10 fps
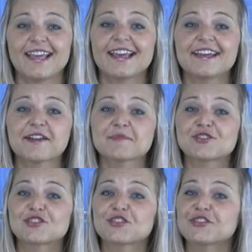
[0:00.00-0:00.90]
And I'm
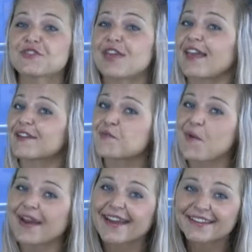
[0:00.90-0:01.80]
sure you can't
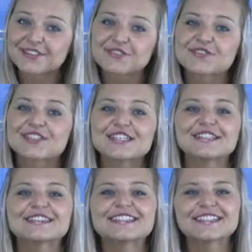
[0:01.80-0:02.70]
wait to see
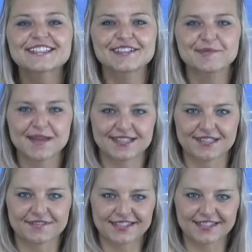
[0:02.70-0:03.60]
the least expensive